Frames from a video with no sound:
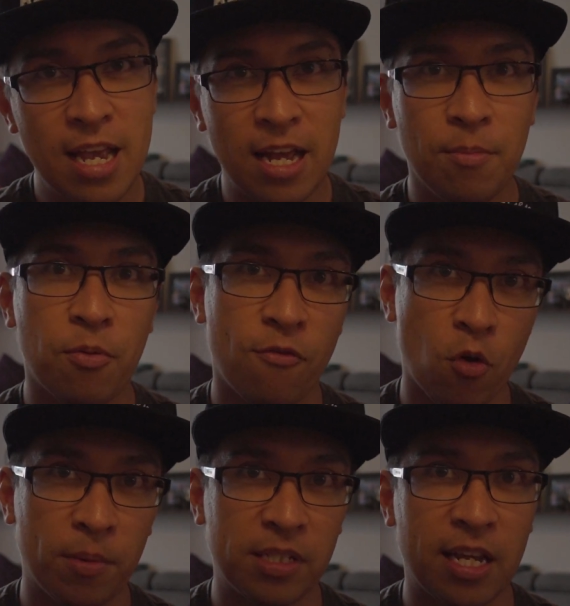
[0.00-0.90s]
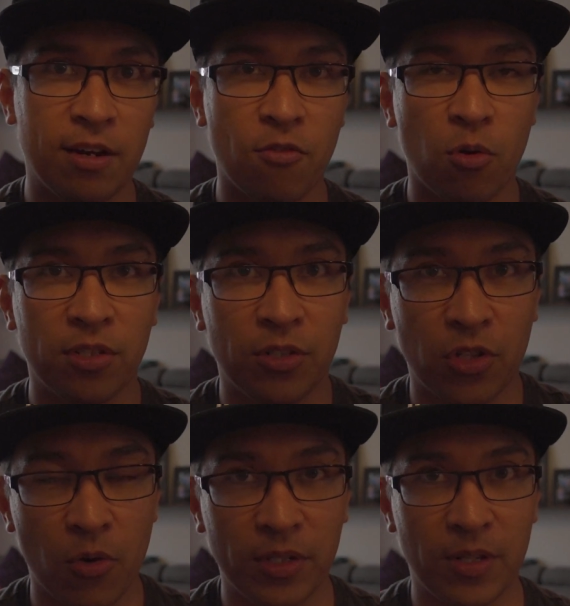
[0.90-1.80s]
And in performance side, of course, there's
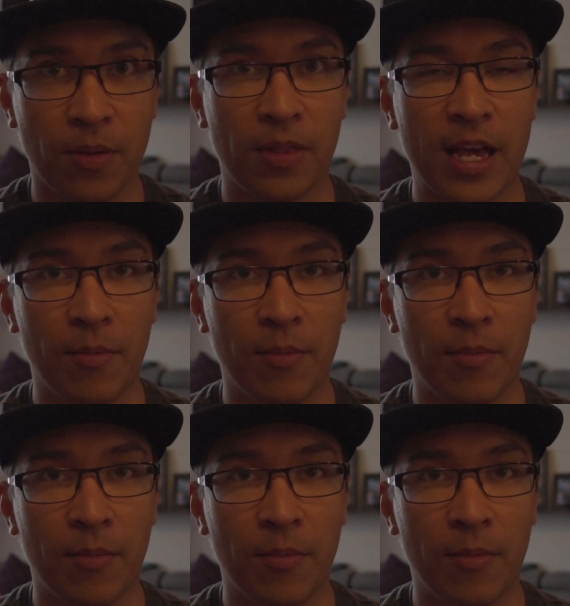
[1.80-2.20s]
always that